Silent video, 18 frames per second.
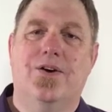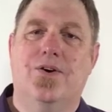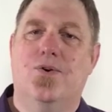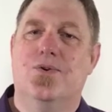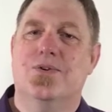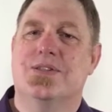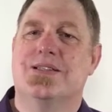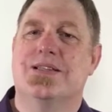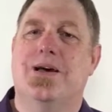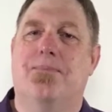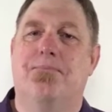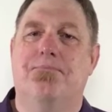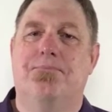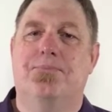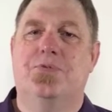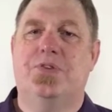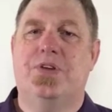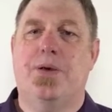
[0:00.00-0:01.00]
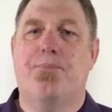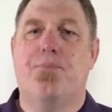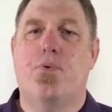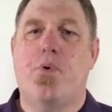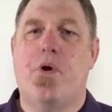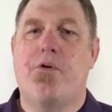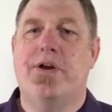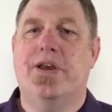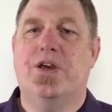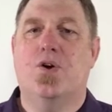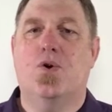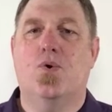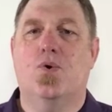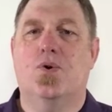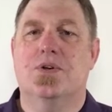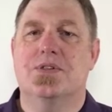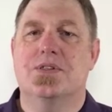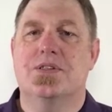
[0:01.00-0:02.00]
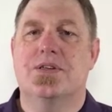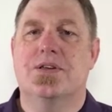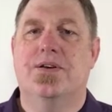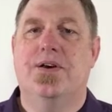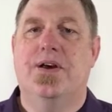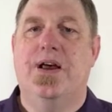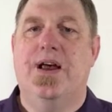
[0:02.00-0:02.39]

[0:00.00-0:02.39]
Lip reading: or some temporary cause.